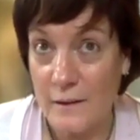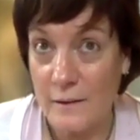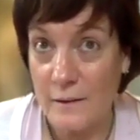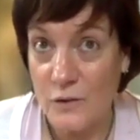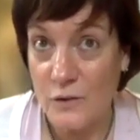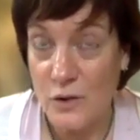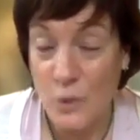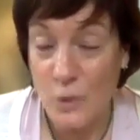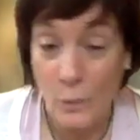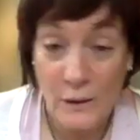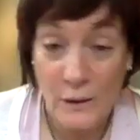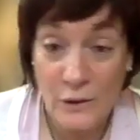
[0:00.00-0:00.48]

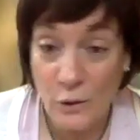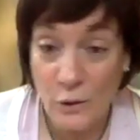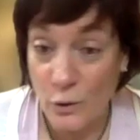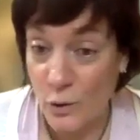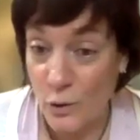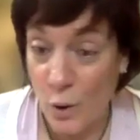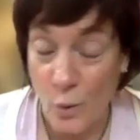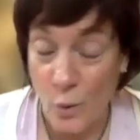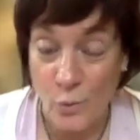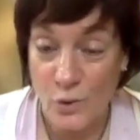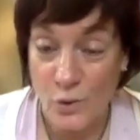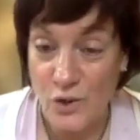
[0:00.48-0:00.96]
doing your
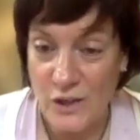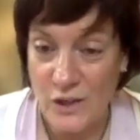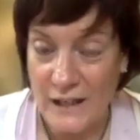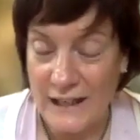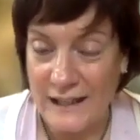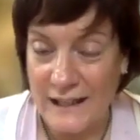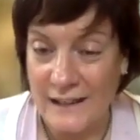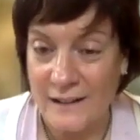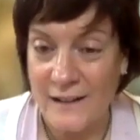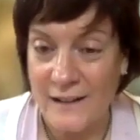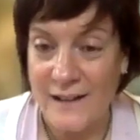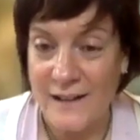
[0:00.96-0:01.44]

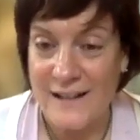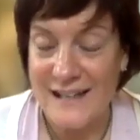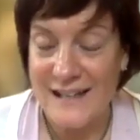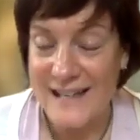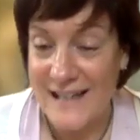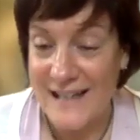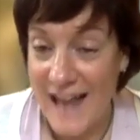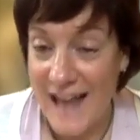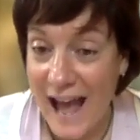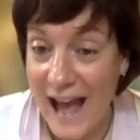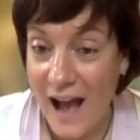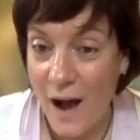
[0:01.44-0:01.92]
coaching
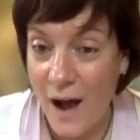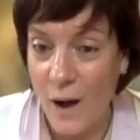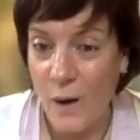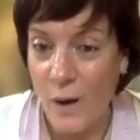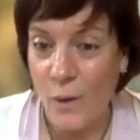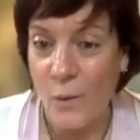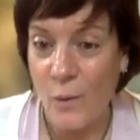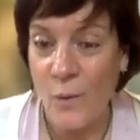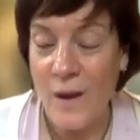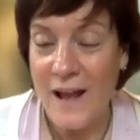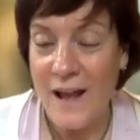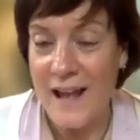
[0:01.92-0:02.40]

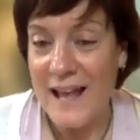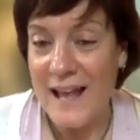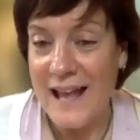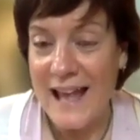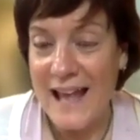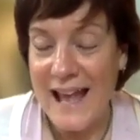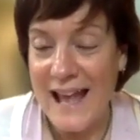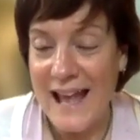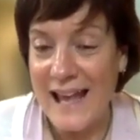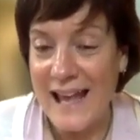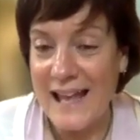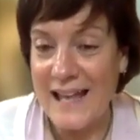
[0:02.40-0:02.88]
now?
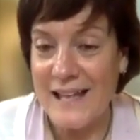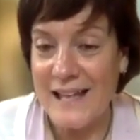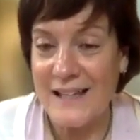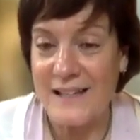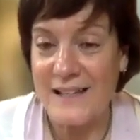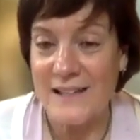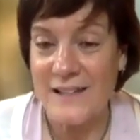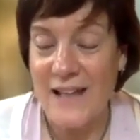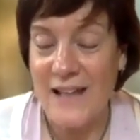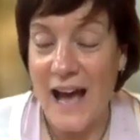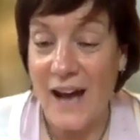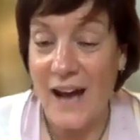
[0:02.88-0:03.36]

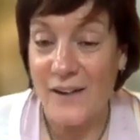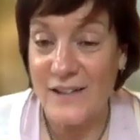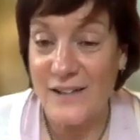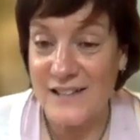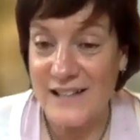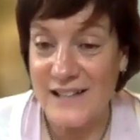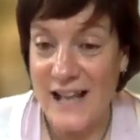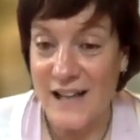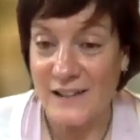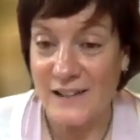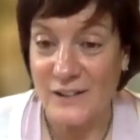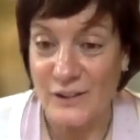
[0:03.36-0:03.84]
And how does
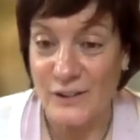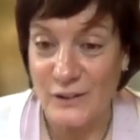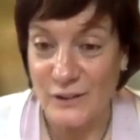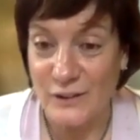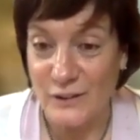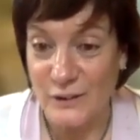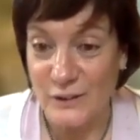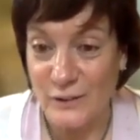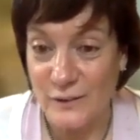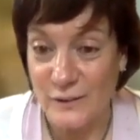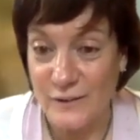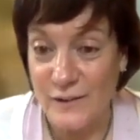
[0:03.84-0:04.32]
that,
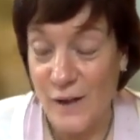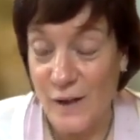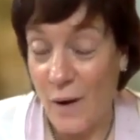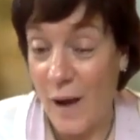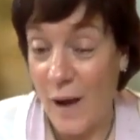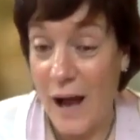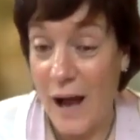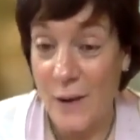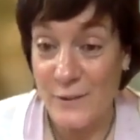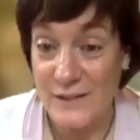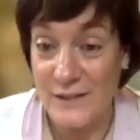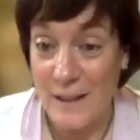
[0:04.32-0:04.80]

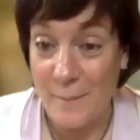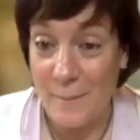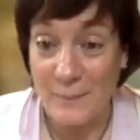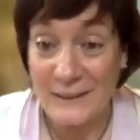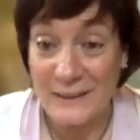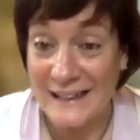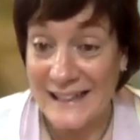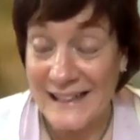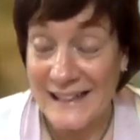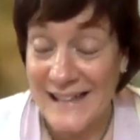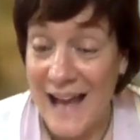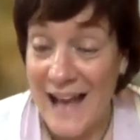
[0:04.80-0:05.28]
how is that playing